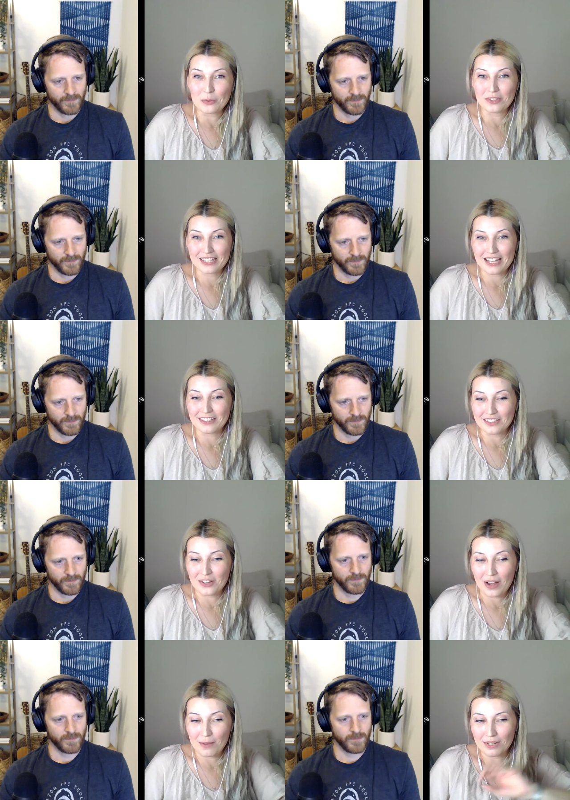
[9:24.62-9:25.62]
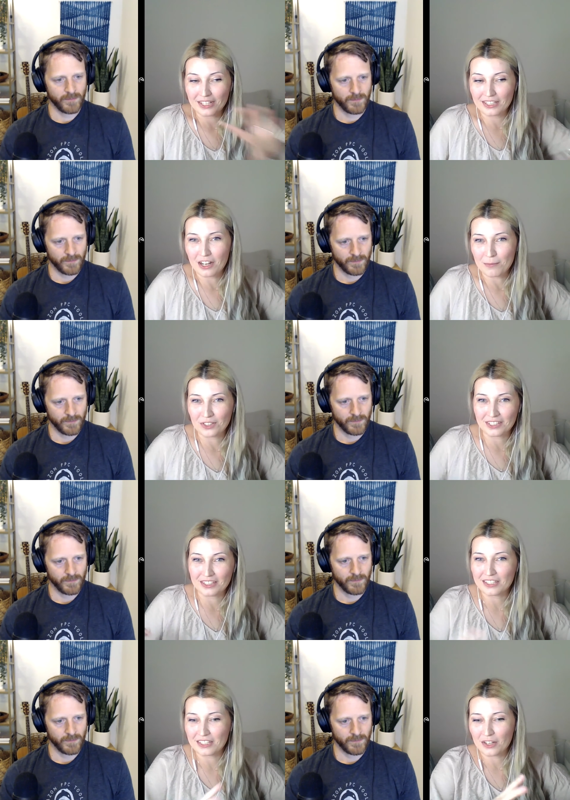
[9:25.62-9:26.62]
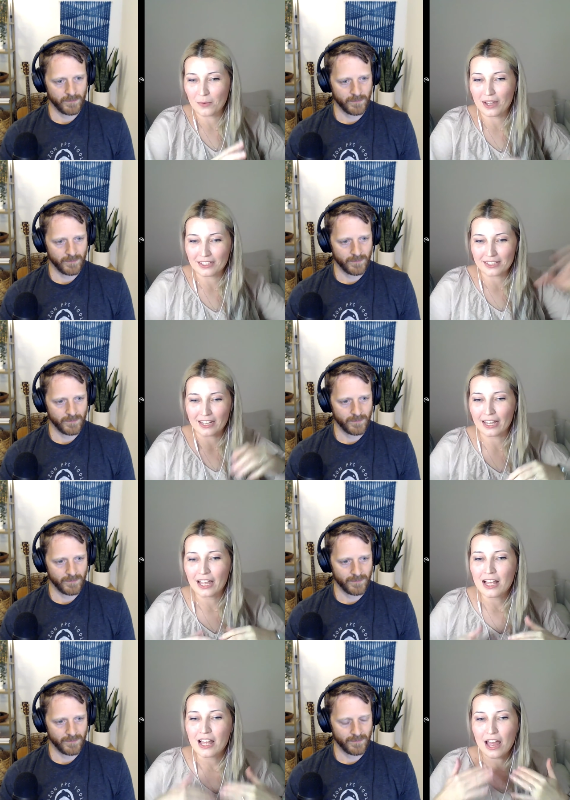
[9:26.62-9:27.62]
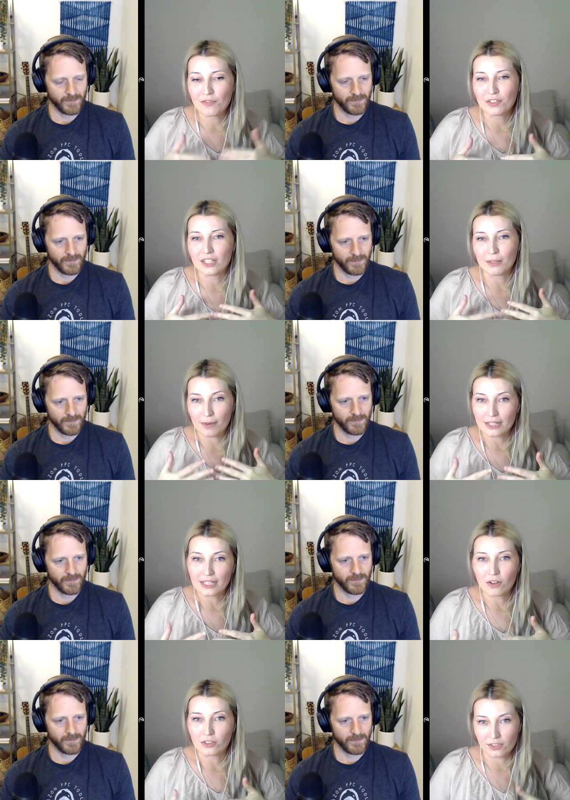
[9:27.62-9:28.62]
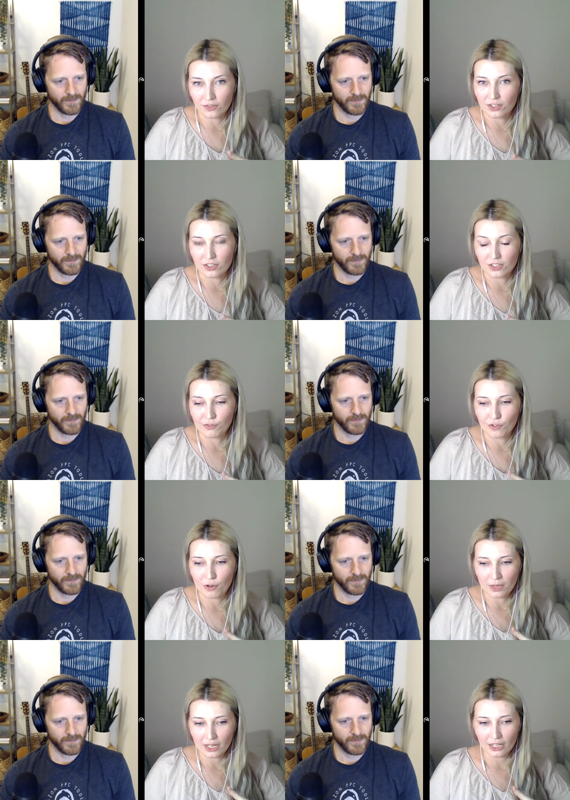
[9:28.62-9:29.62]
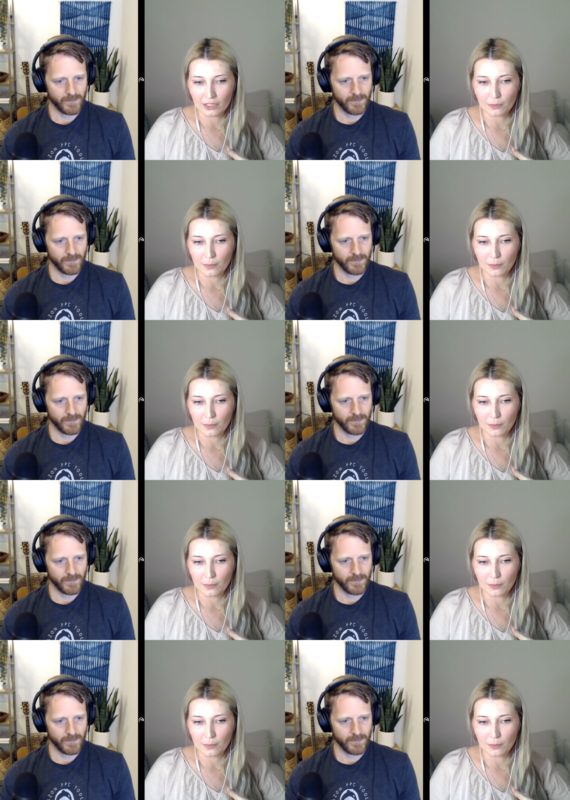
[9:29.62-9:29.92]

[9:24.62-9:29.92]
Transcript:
Speaker 1: who would said no i'm bringing the community this is the way this is like everything planned out a strategy for me